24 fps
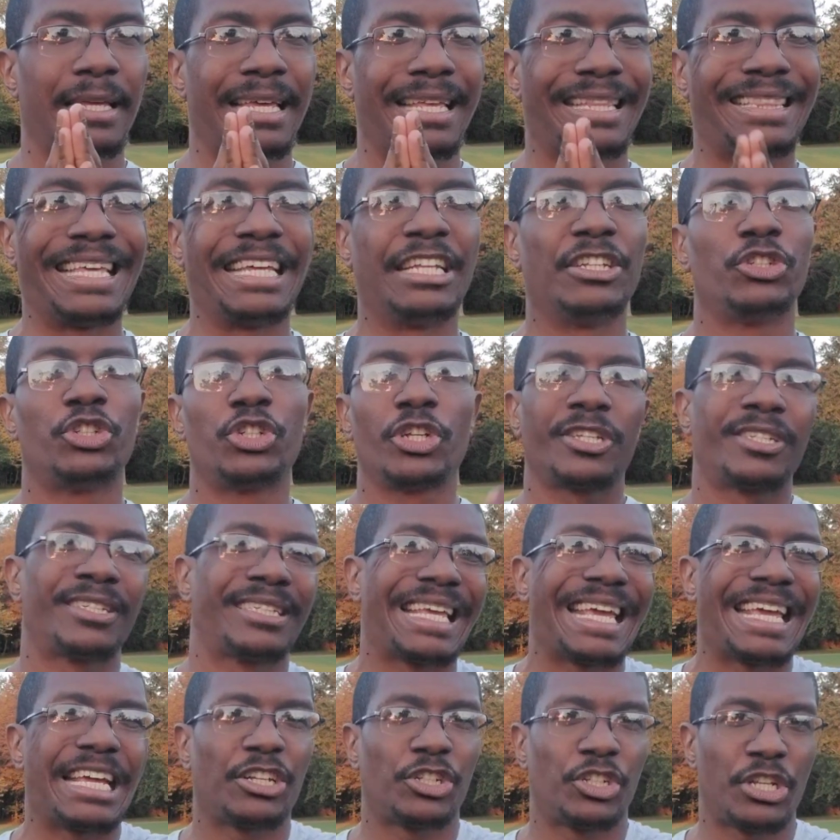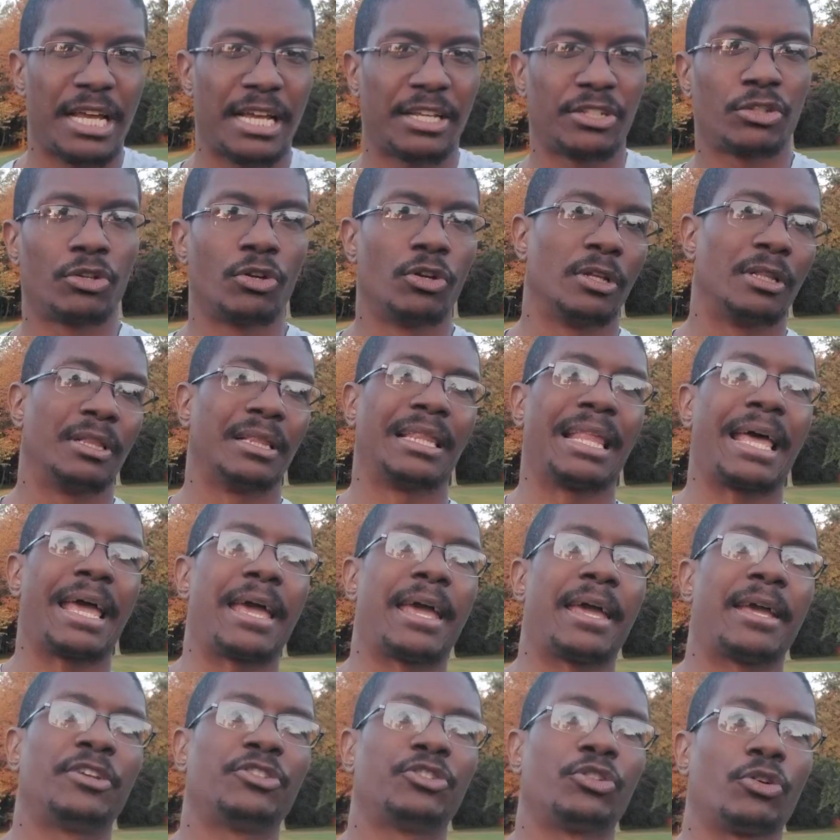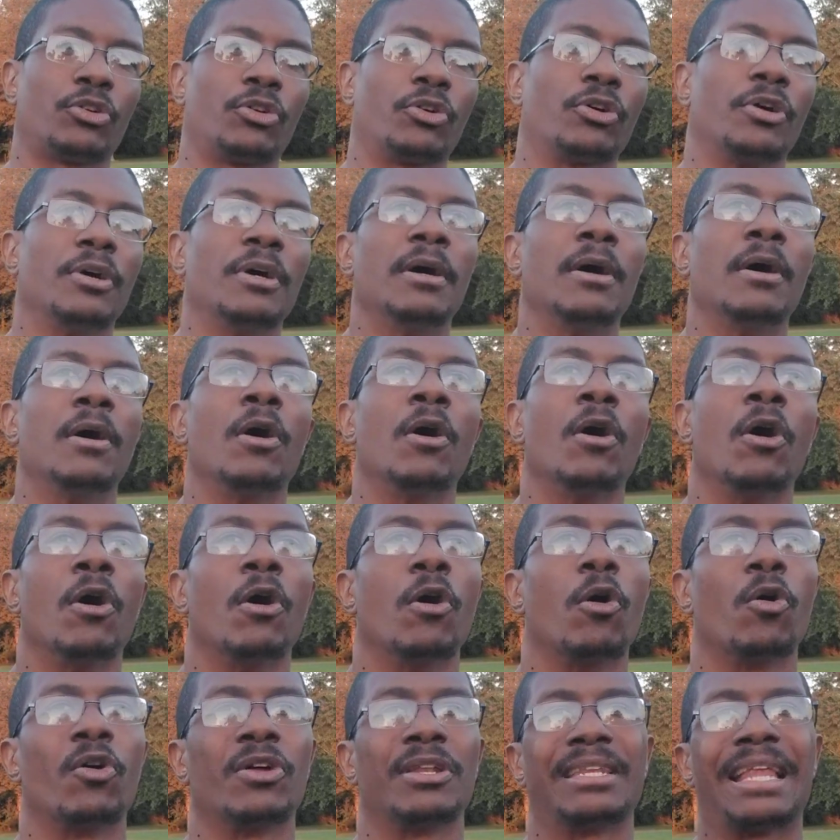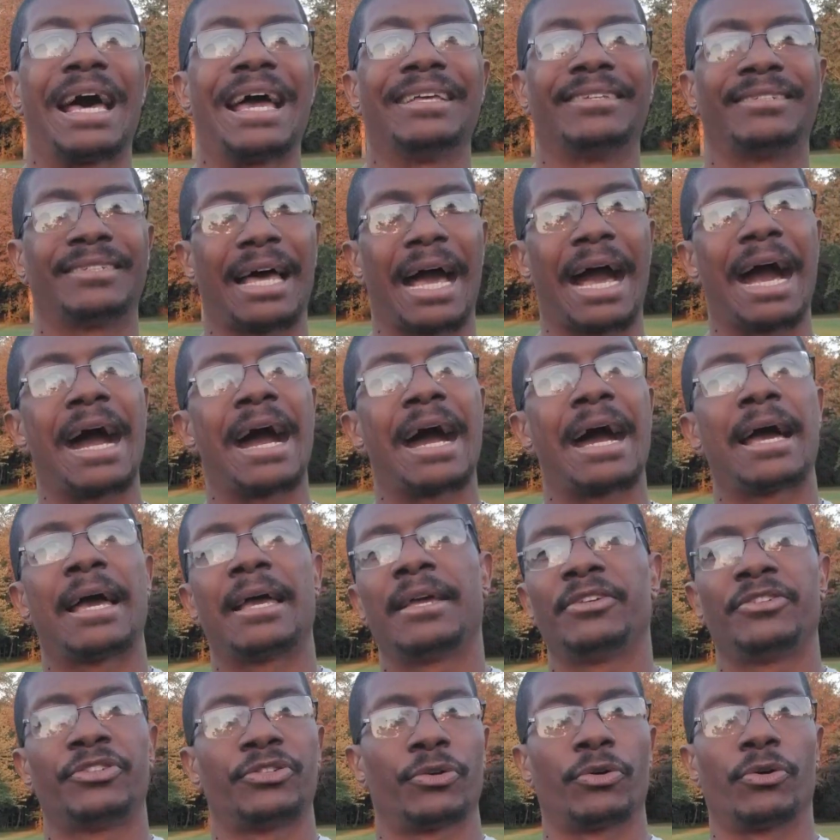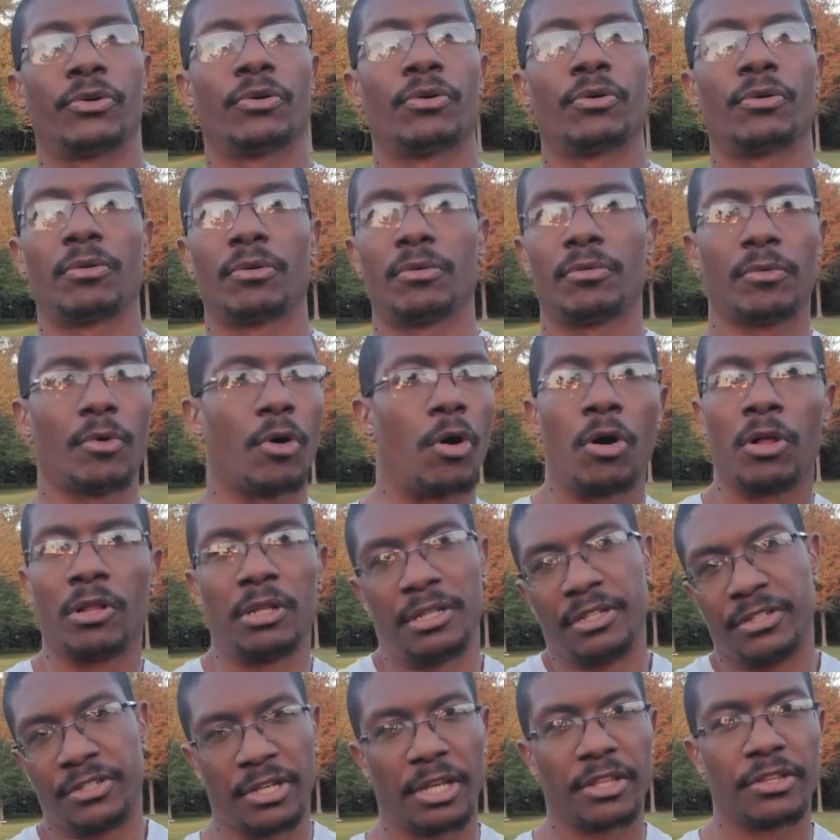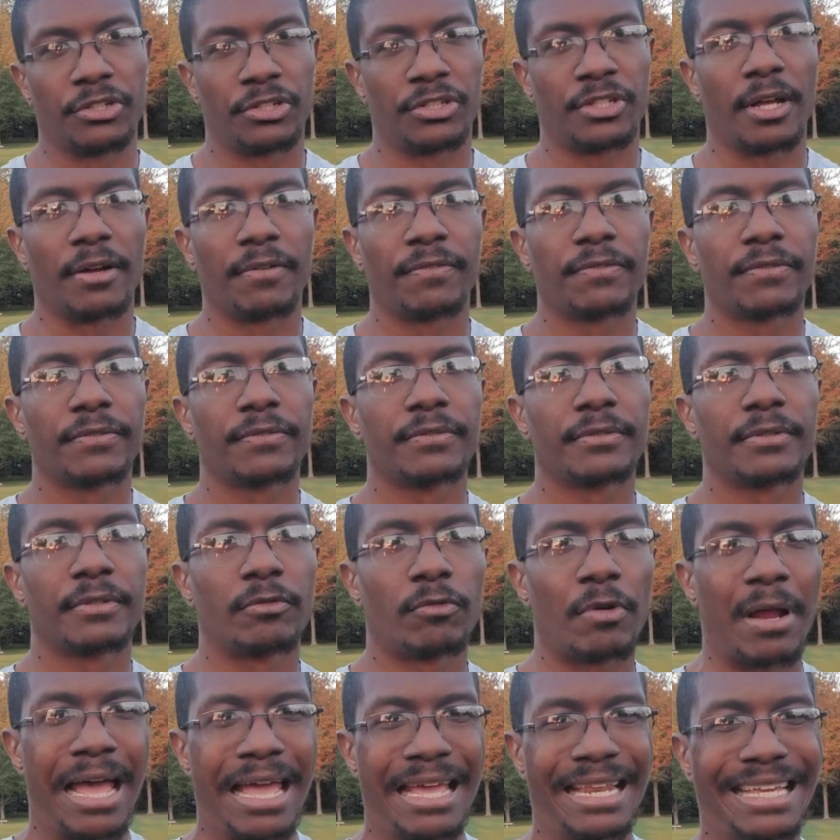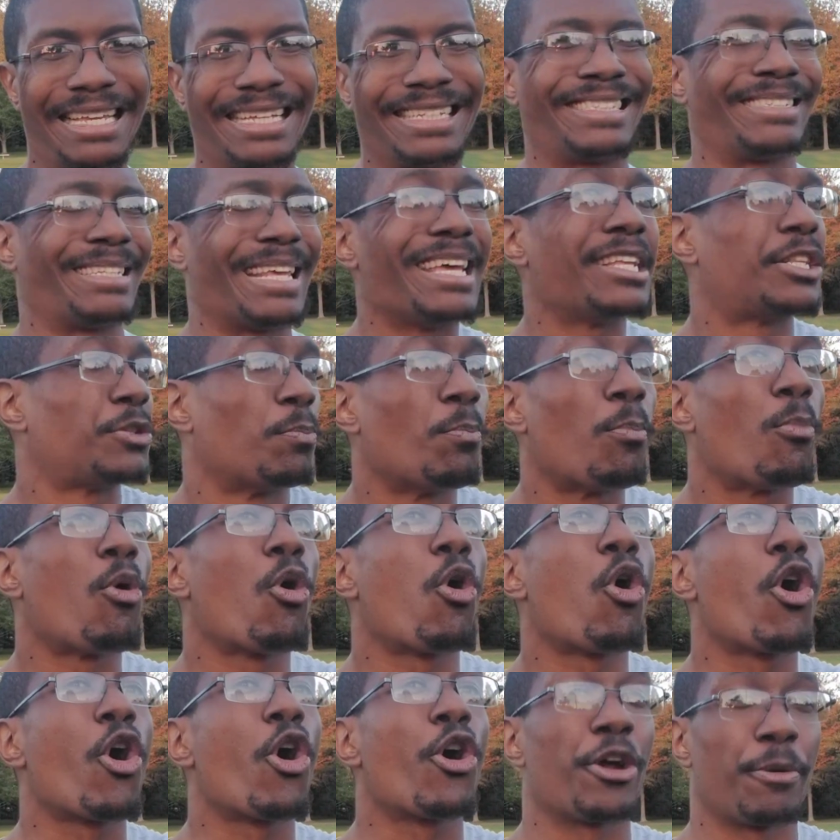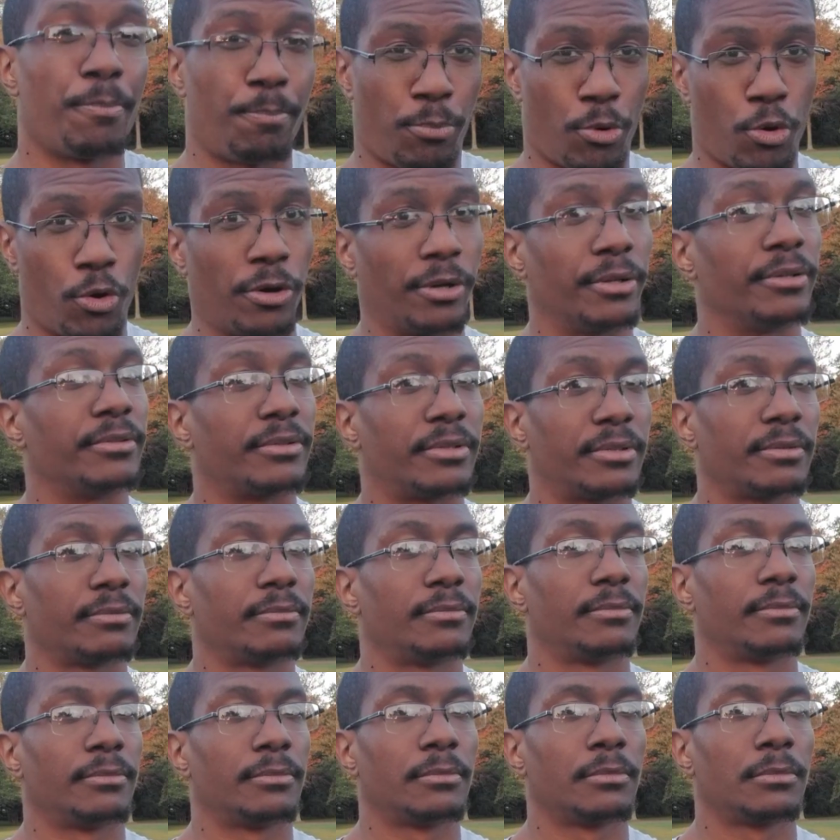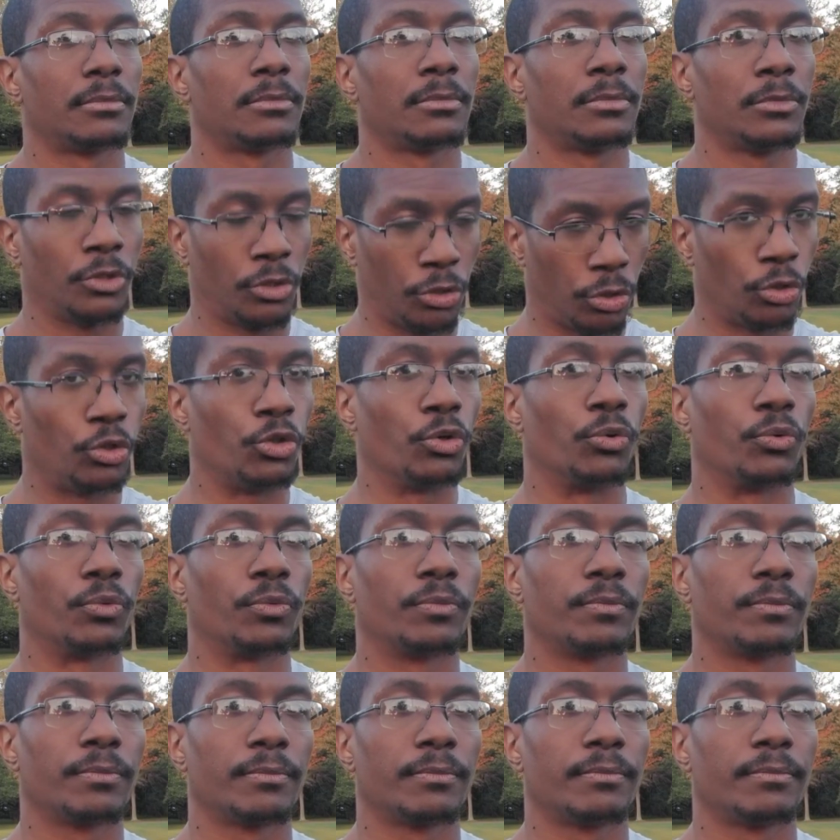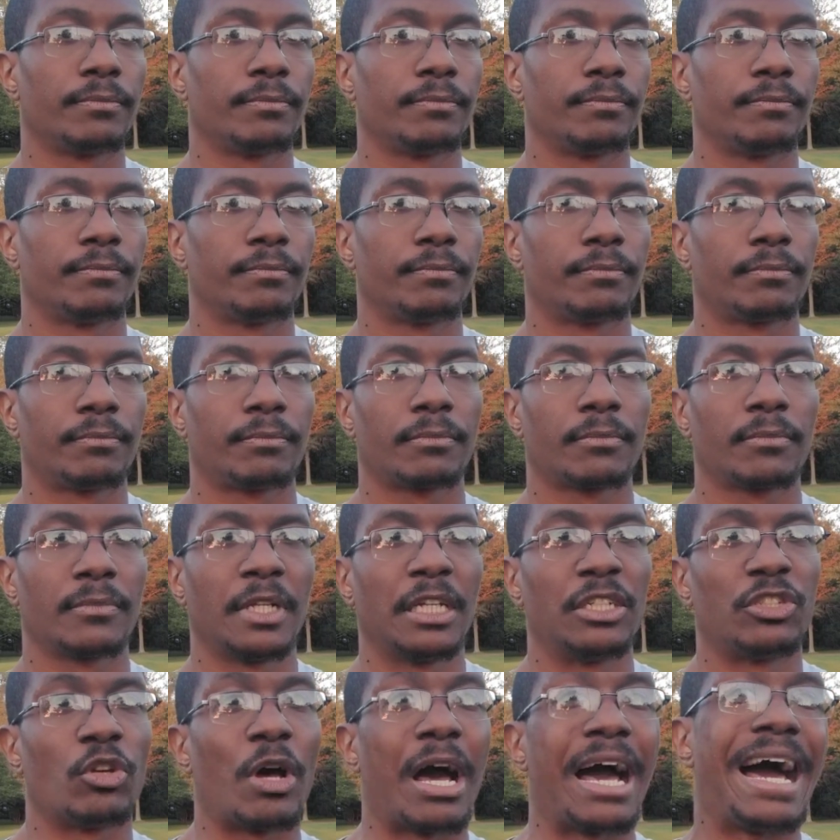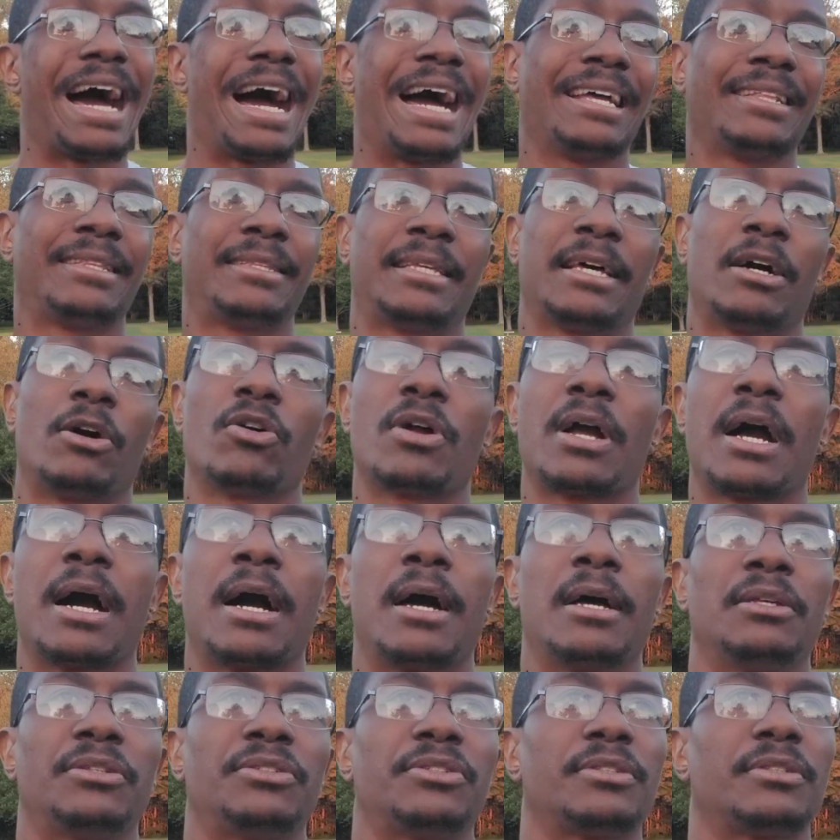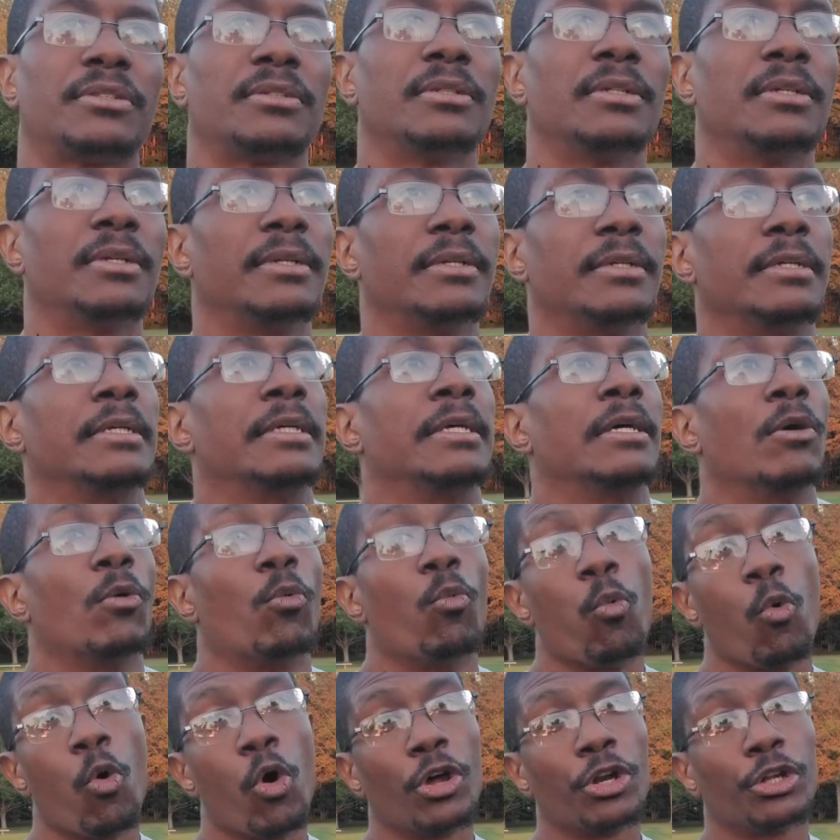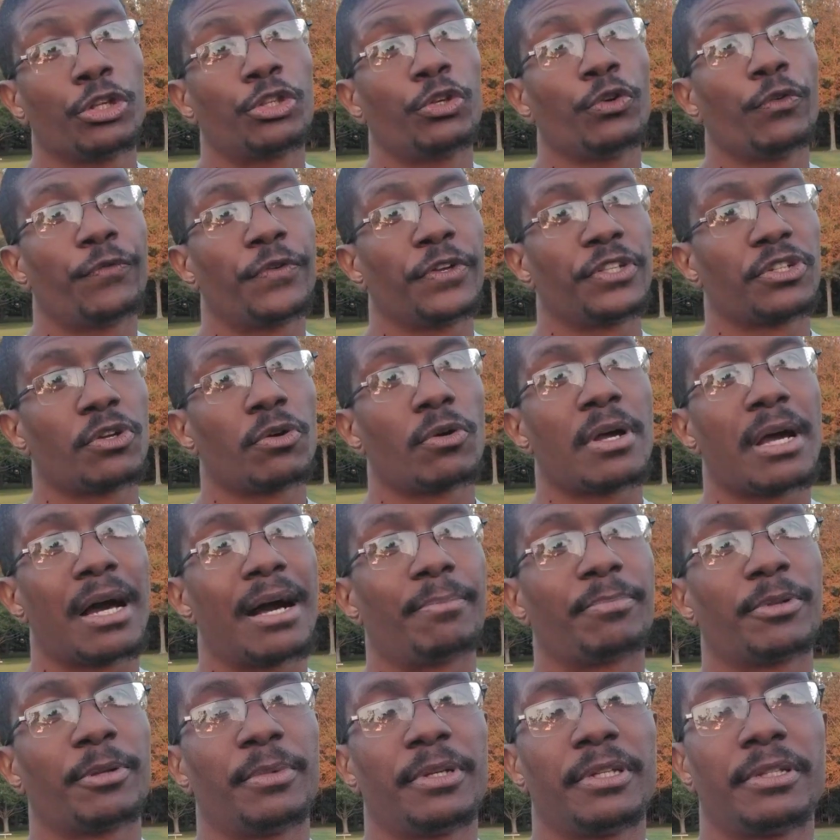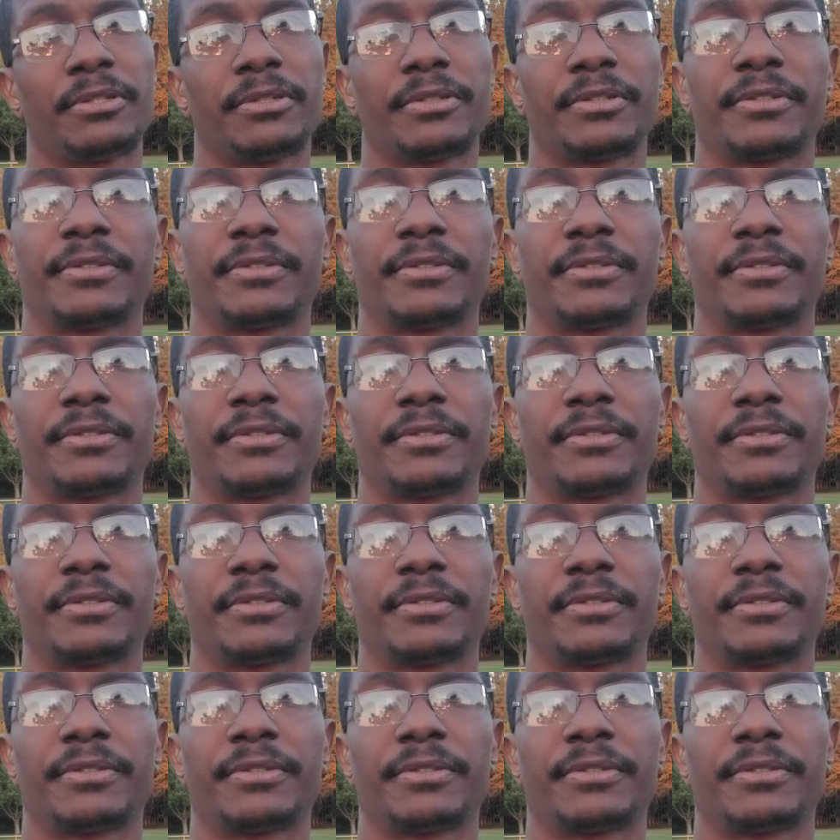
than just saying she has good legs or nice eyes or all of this other stuff, right? It's more important to do. So I tell guys 1 or 2 physical compliments,